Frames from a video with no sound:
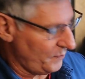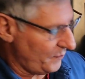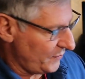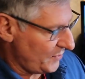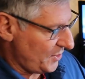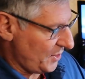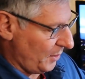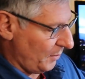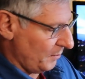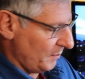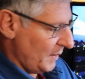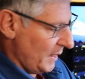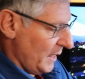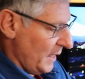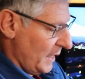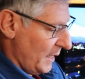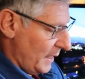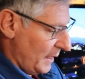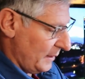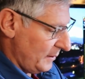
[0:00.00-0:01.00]
So
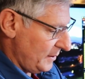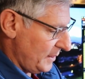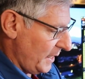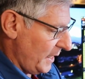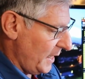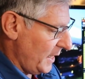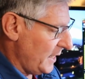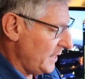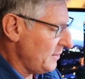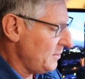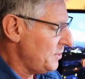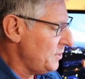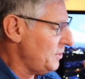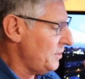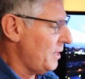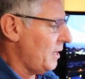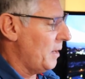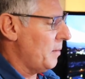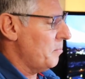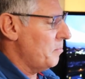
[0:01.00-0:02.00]
let's get into
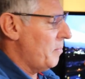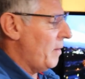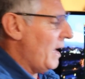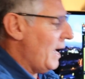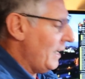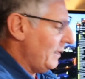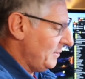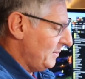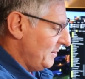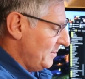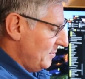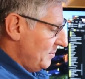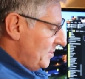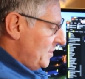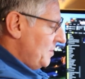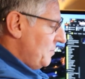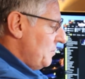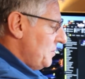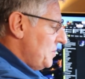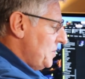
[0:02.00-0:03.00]
the unboxing and
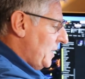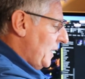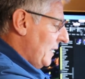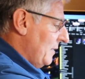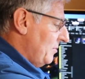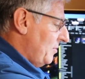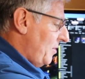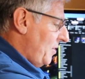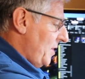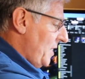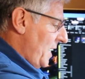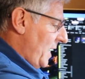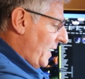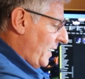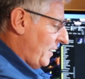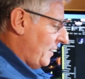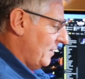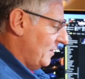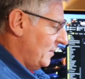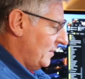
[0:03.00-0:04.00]
see what you guys think.
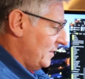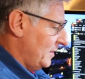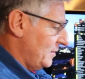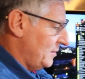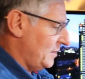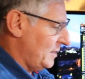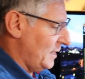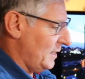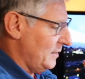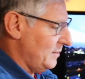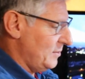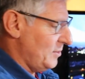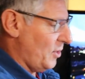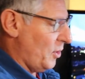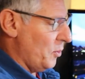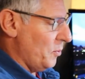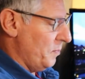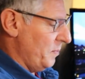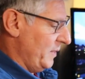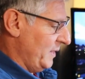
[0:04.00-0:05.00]
Let's
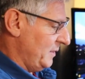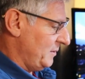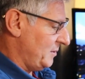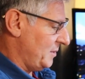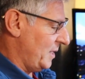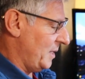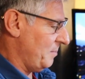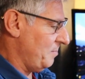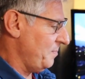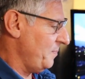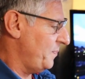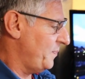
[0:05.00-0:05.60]
open this up.